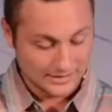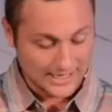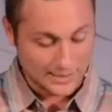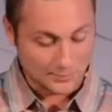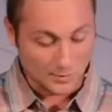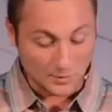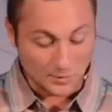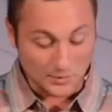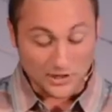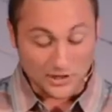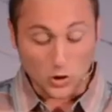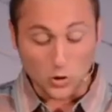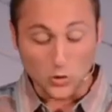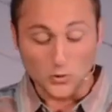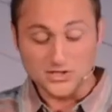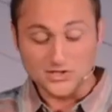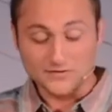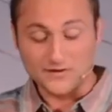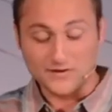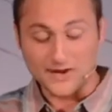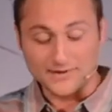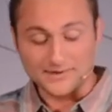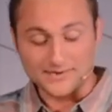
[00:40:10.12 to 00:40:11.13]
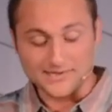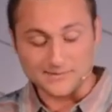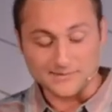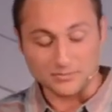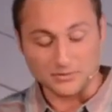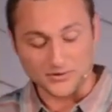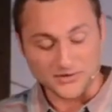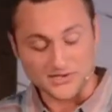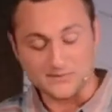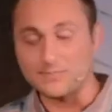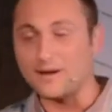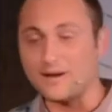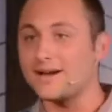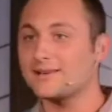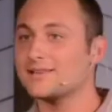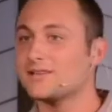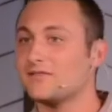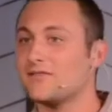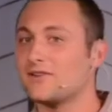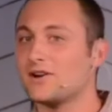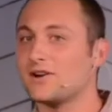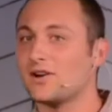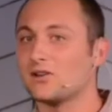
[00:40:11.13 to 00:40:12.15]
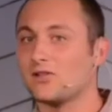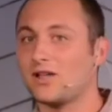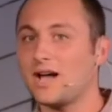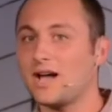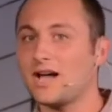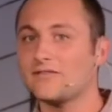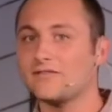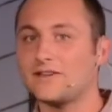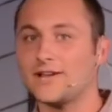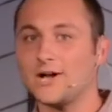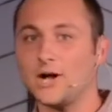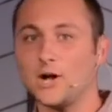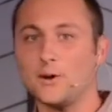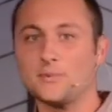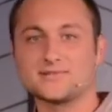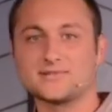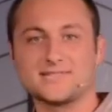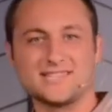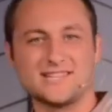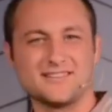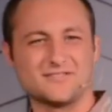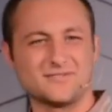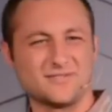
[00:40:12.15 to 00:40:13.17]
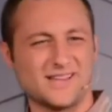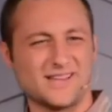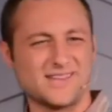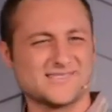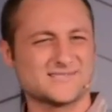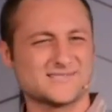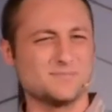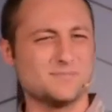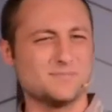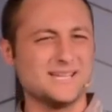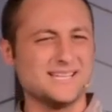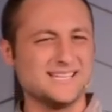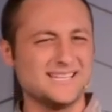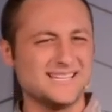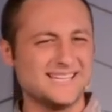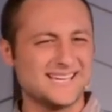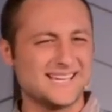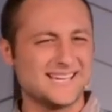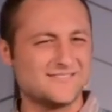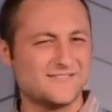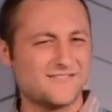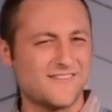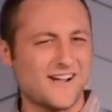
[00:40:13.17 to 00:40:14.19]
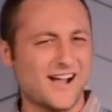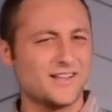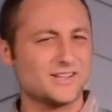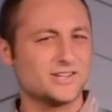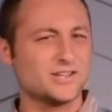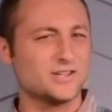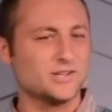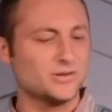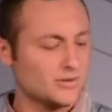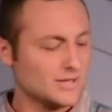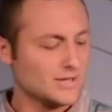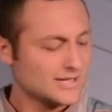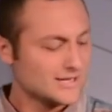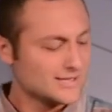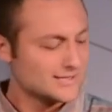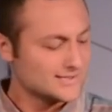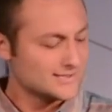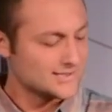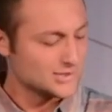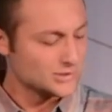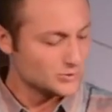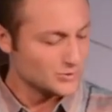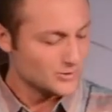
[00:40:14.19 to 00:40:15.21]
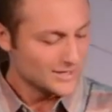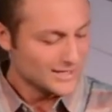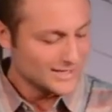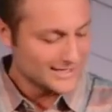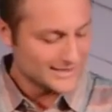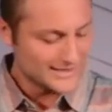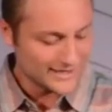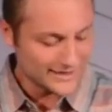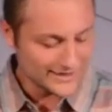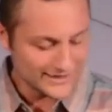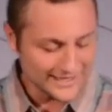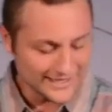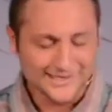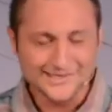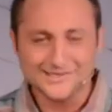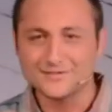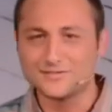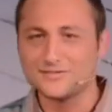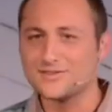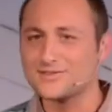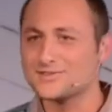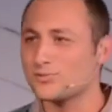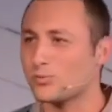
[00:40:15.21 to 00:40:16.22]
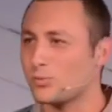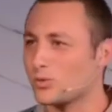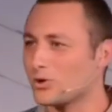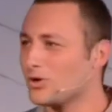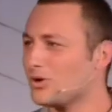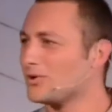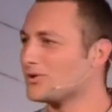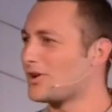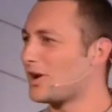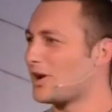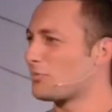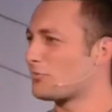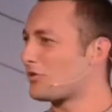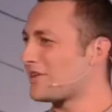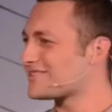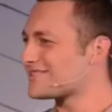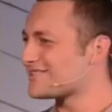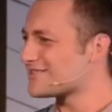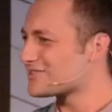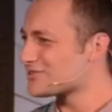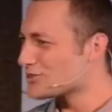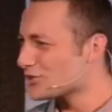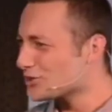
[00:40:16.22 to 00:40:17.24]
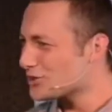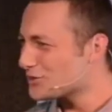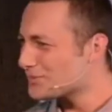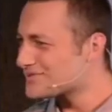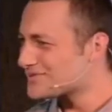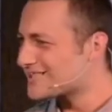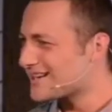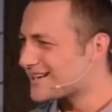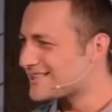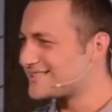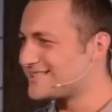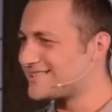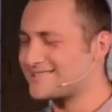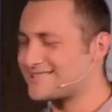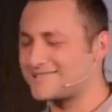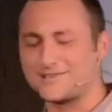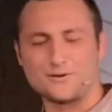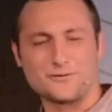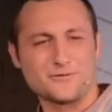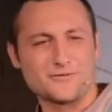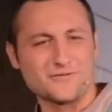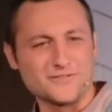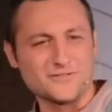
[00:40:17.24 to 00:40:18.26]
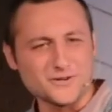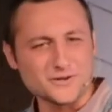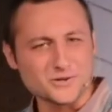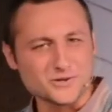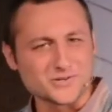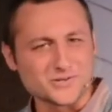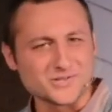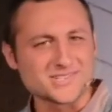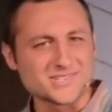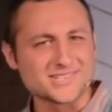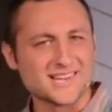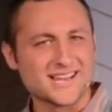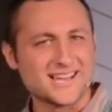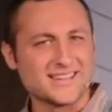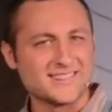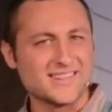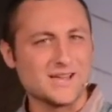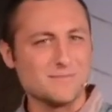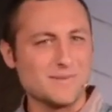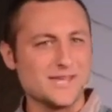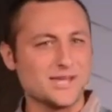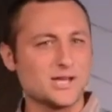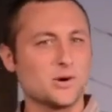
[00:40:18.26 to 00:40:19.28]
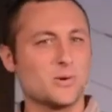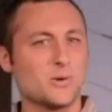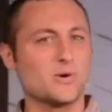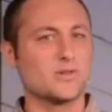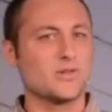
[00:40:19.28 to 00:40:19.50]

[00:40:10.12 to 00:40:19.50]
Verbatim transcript: And when we cultivate this perspective in our life, it helps to give less meaning and value to the things of this world, our present circumstances, and our fears that may go